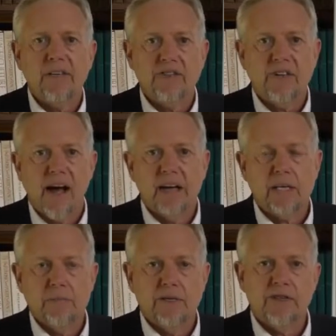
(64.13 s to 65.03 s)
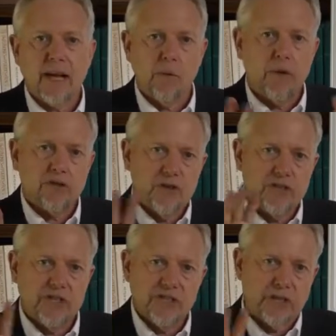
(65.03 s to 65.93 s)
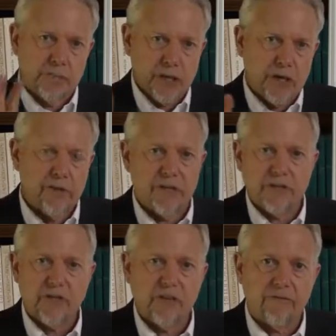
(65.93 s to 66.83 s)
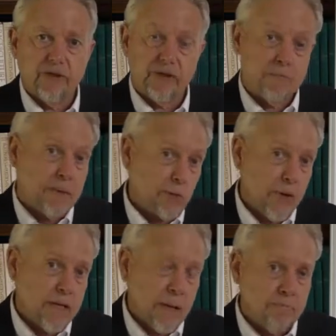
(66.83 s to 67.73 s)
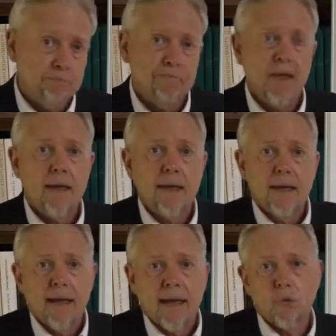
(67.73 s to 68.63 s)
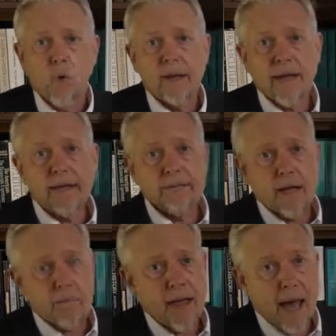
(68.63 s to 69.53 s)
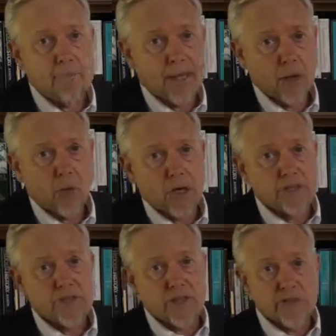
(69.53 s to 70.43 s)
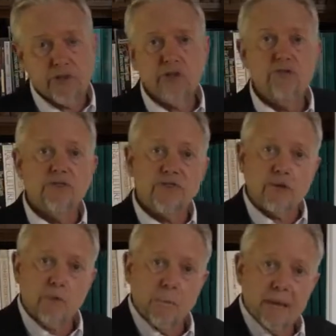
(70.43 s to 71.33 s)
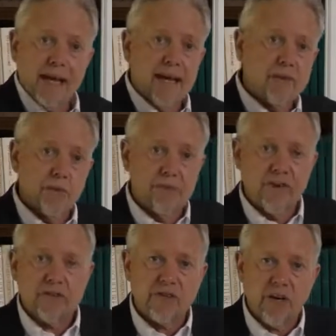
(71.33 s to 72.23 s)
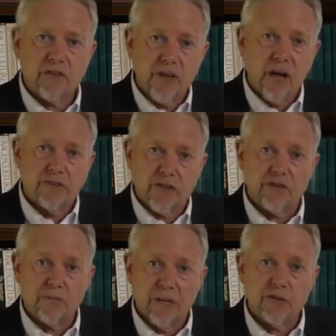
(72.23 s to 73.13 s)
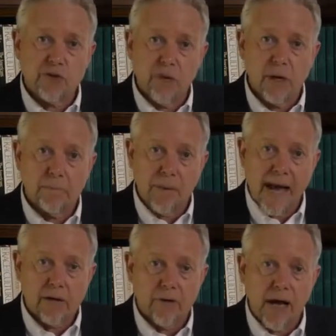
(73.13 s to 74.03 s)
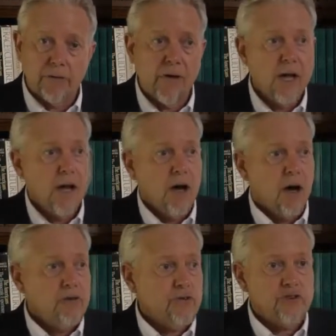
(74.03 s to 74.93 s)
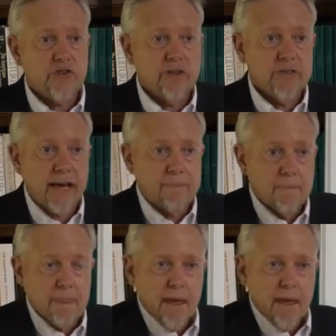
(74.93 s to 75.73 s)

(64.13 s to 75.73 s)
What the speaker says: these documents, and I want you to see similarities and differences between them. And what ended up happening was that students, as we began to invest ourselves in some historic background, understood that